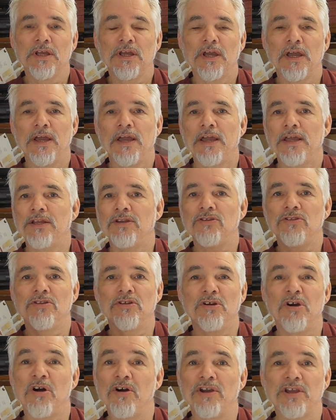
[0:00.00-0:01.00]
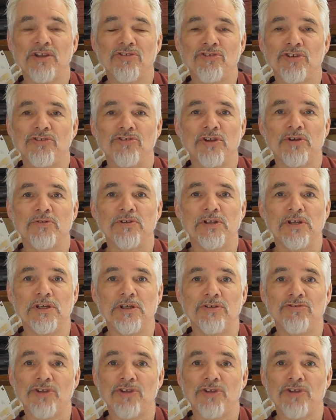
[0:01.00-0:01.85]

and the highest is only